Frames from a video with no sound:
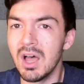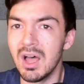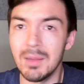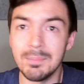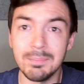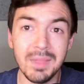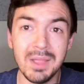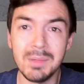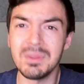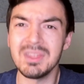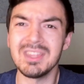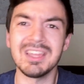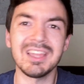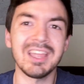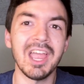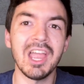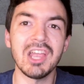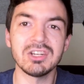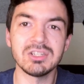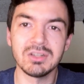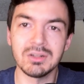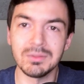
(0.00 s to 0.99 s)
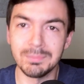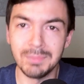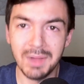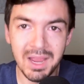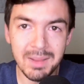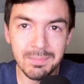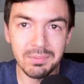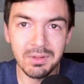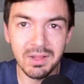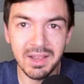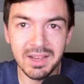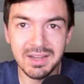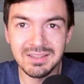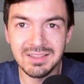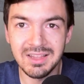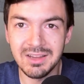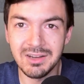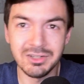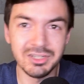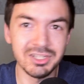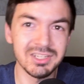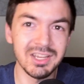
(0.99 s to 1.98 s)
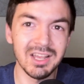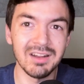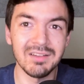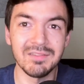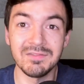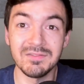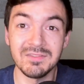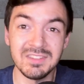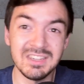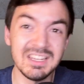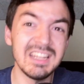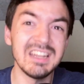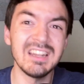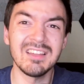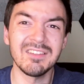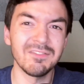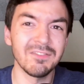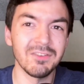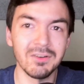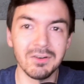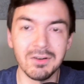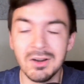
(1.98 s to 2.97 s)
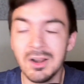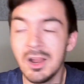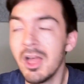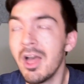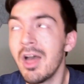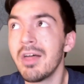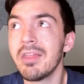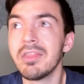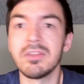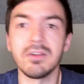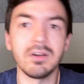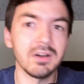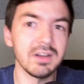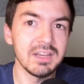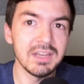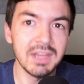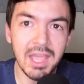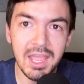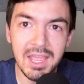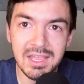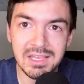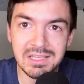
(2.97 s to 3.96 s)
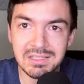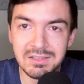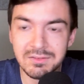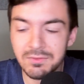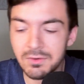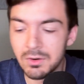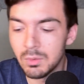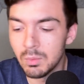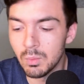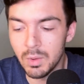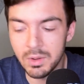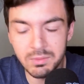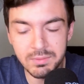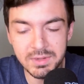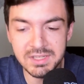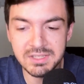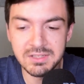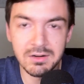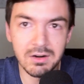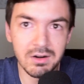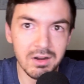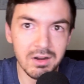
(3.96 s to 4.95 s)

maybe the occasional pipeline that you're just kind of needing for 30 days for one reason or